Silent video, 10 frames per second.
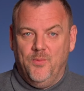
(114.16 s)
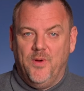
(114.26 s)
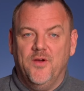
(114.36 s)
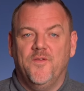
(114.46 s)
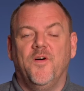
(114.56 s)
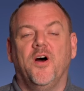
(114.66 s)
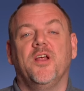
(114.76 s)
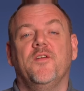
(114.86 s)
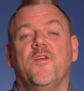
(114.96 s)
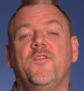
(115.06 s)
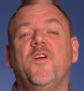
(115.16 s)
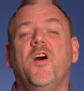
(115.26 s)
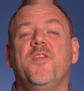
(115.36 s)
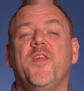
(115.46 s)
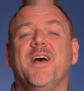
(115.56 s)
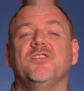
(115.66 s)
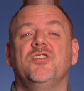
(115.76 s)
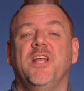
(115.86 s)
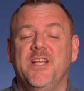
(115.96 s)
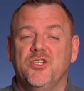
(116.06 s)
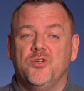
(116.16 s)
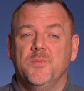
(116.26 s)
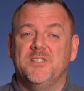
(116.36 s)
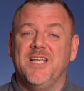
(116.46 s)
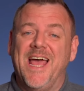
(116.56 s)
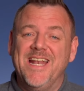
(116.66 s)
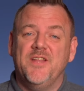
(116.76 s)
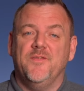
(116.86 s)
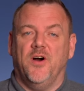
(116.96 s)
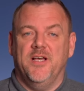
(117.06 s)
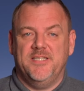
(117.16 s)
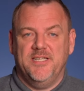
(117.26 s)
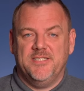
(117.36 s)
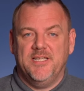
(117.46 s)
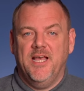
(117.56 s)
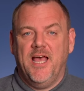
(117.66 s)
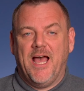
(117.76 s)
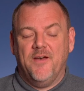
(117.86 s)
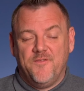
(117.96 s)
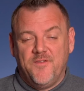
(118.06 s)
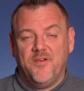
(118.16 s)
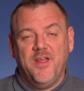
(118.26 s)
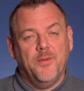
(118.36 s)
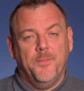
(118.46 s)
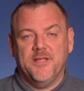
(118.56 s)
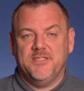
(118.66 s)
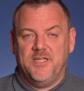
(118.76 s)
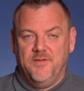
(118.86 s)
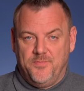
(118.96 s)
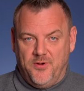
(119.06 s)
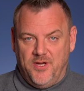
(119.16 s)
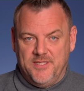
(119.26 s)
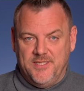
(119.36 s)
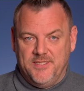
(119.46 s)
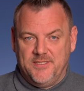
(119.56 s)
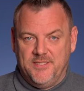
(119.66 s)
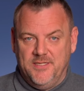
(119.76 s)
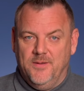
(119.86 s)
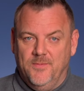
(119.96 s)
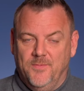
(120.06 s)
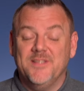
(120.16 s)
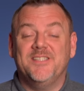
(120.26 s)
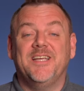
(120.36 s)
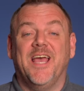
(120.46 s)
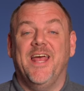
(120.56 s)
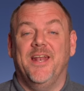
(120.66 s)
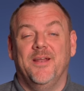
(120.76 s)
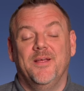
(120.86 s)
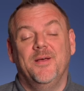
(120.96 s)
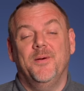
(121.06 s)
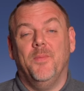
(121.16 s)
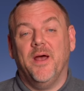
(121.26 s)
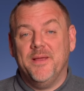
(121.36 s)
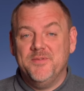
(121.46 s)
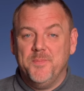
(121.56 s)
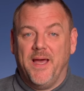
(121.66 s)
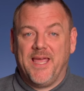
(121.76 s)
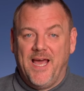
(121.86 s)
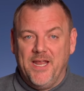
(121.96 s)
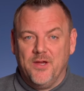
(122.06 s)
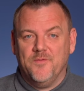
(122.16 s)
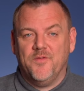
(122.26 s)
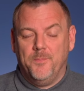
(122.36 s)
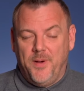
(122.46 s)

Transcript: where you'll find over 5,000 instruments and devices at very competitive prices. Once again, my name's Matt Callingham from